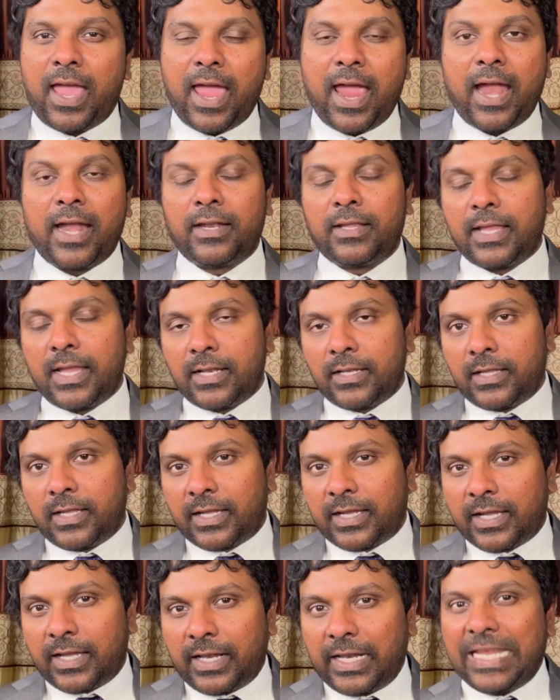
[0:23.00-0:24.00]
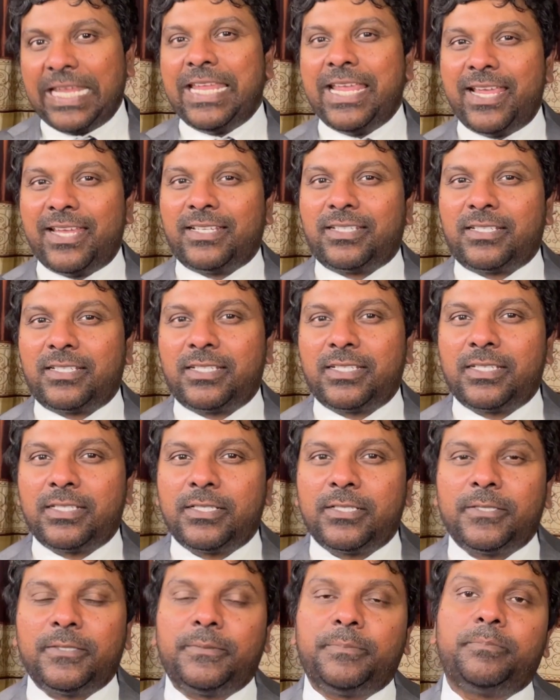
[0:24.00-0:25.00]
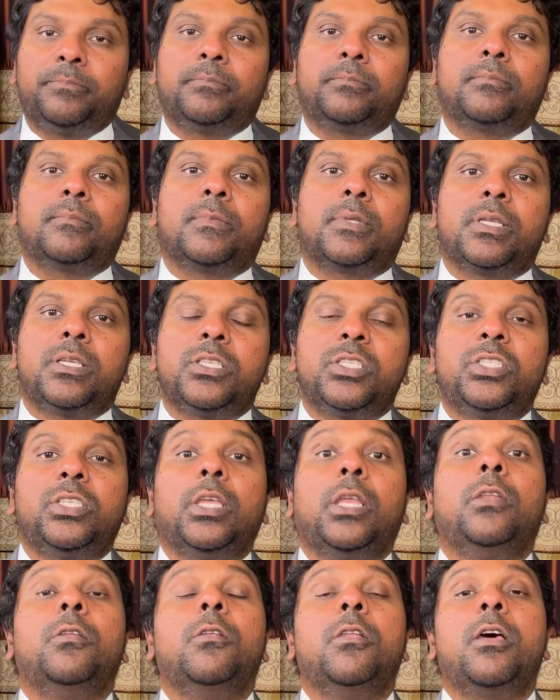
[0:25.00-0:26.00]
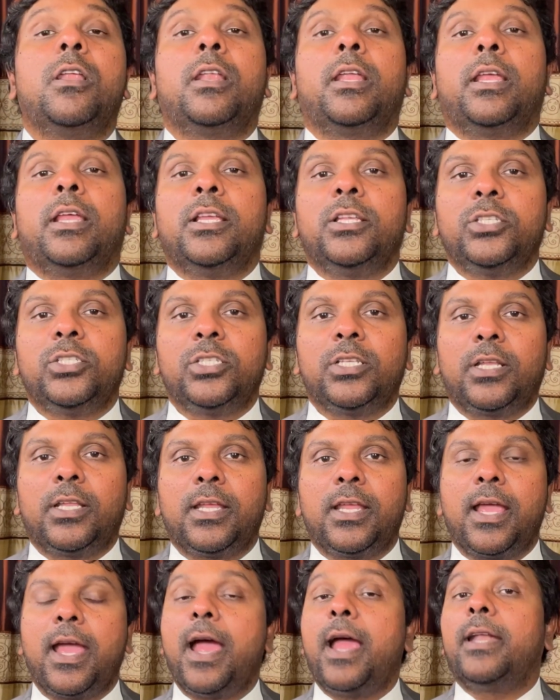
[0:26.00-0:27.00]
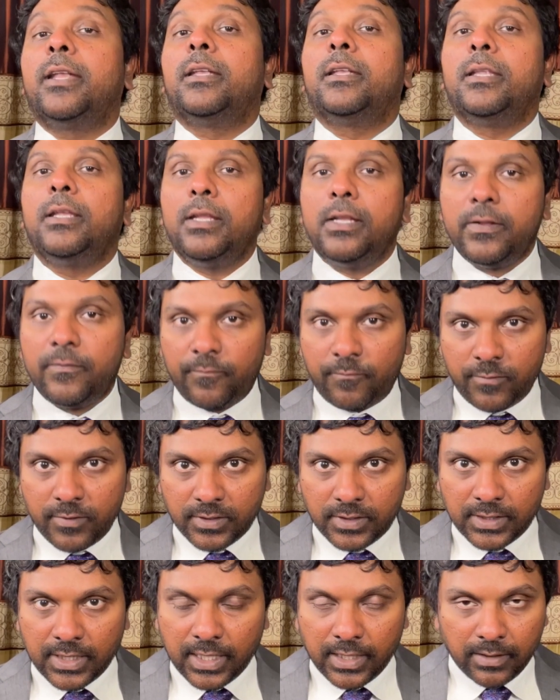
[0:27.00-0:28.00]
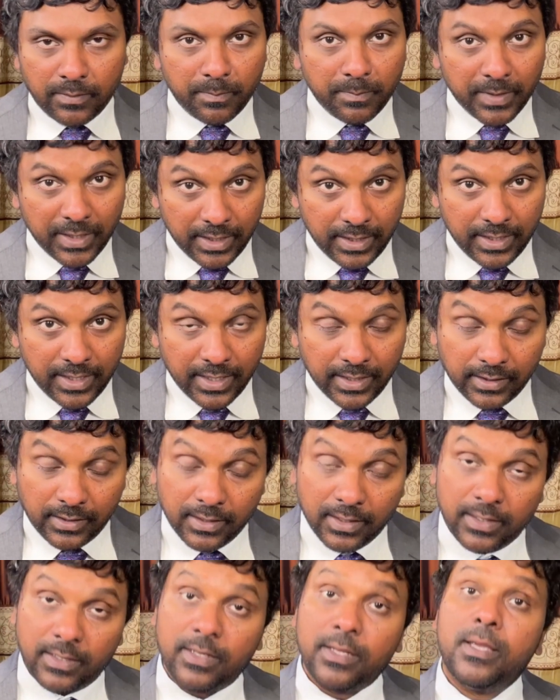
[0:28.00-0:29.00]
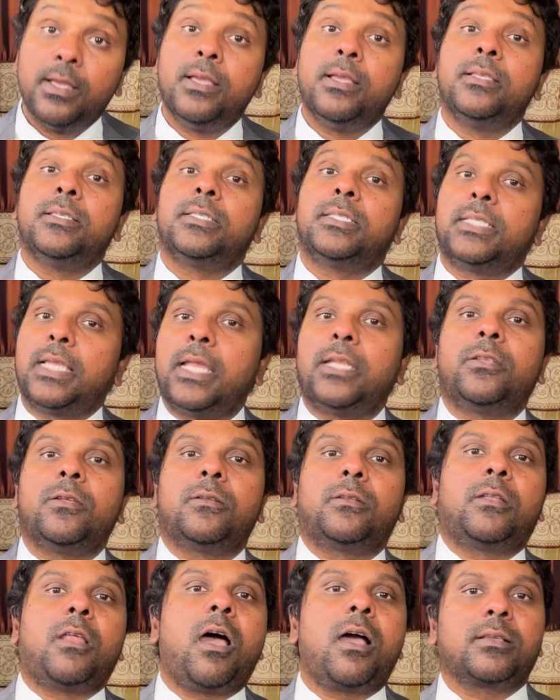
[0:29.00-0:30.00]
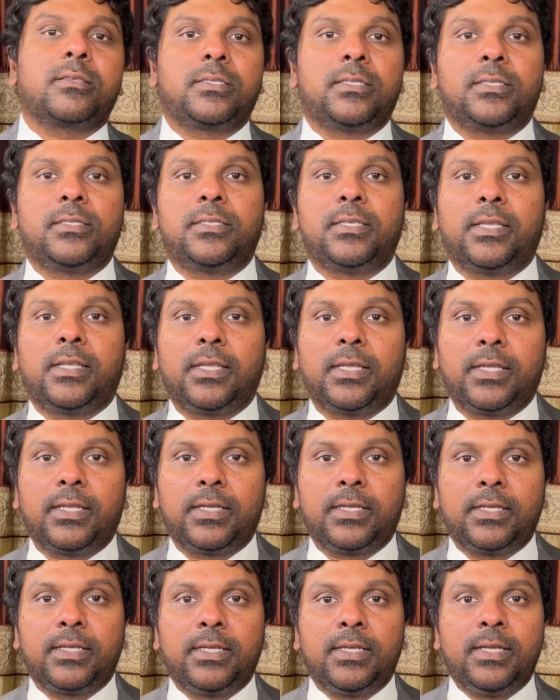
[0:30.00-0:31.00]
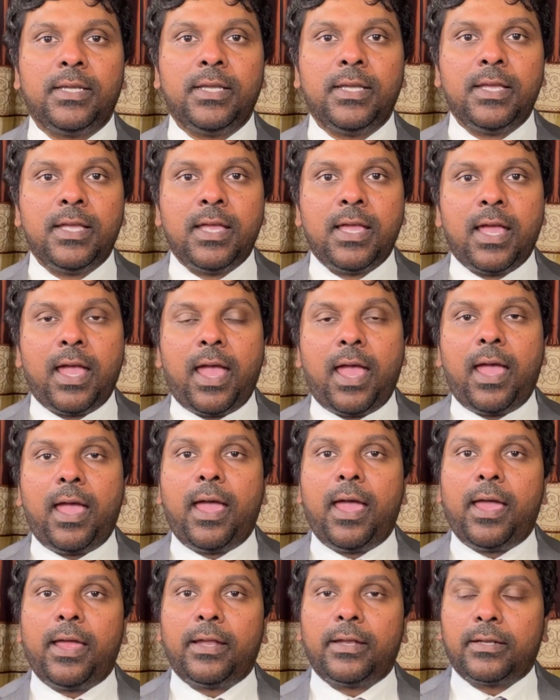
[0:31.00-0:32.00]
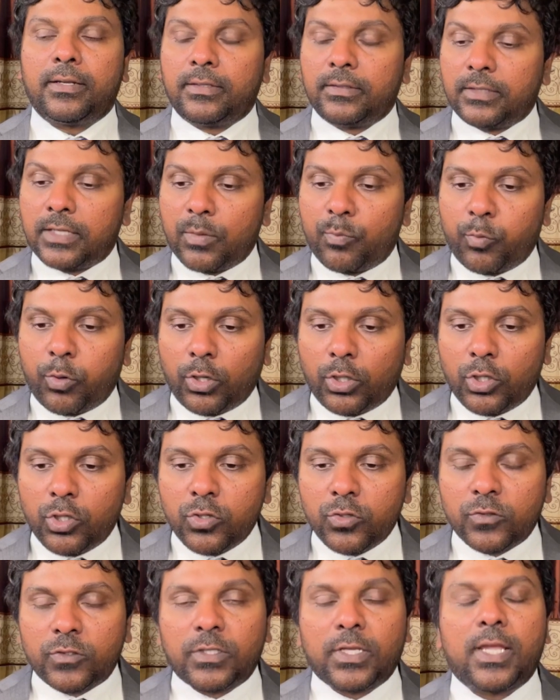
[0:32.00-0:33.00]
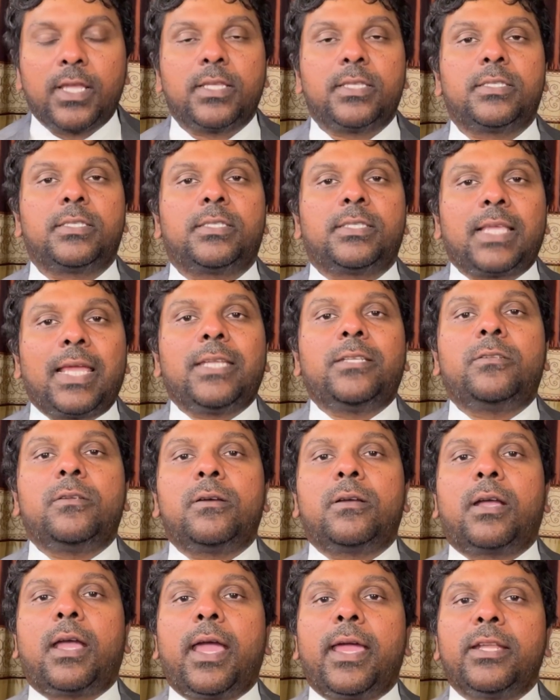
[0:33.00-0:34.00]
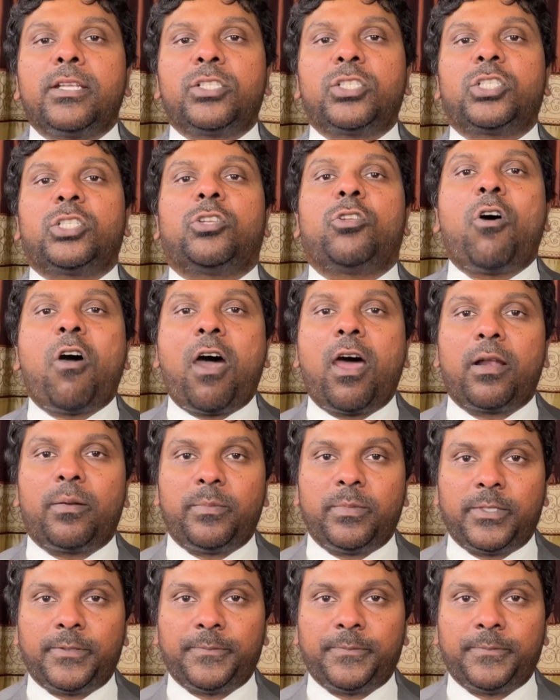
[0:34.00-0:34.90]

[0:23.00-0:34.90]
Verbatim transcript: and then they create cellular injury and T lymphocyte mediated cytotoxicity and they produce a cytokine storm.